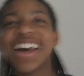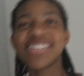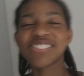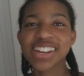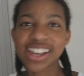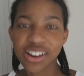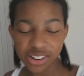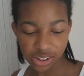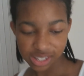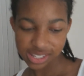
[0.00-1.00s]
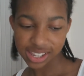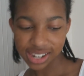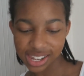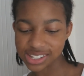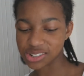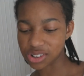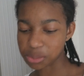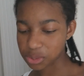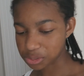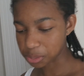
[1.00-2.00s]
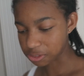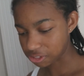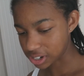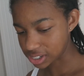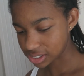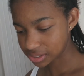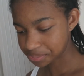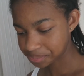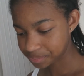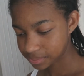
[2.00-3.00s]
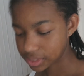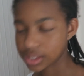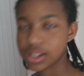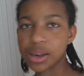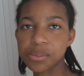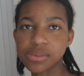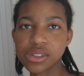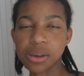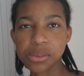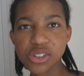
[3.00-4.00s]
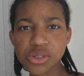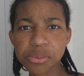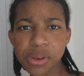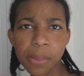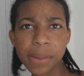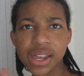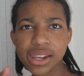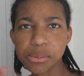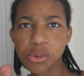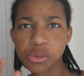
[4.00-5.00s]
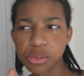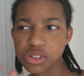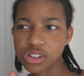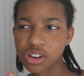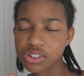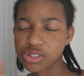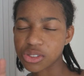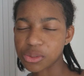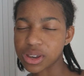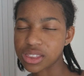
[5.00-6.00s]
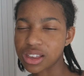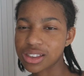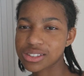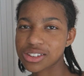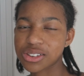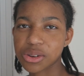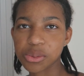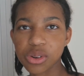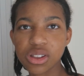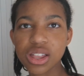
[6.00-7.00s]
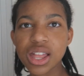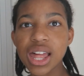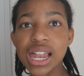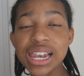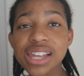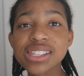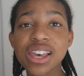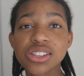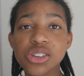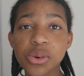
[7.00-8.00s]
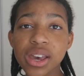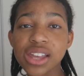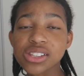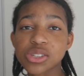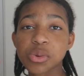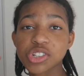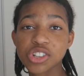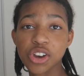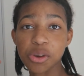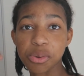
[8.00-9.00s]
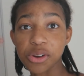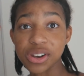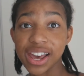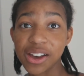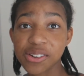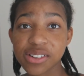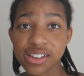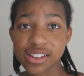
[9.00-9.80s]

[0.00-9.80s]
And we are going to collect a tripod from a friend. And I'm gonna do a little penny board montage on the way there. So you know what? Let's get to it and switch to GoPro now. So